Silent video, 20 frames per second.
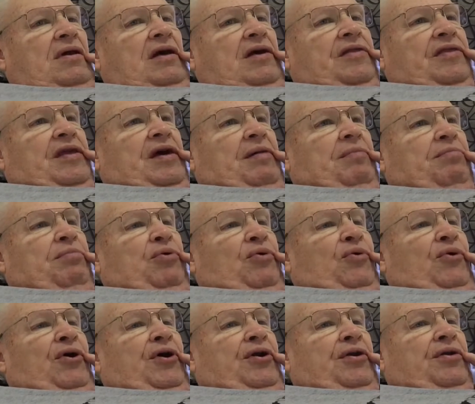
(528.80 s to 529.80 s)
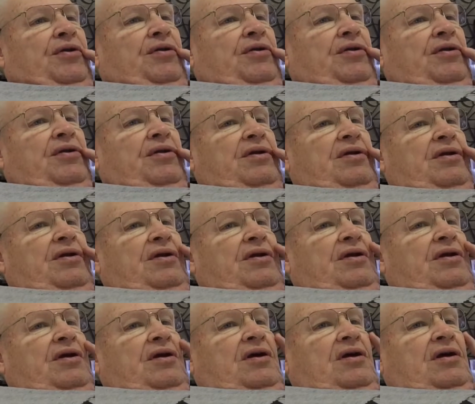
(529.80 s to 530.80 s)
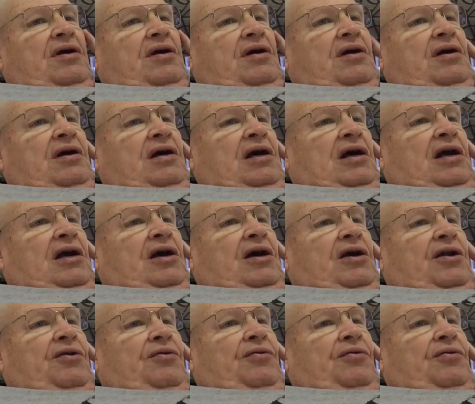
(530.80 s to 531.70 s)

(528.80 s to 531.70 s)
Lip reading: at that point, I got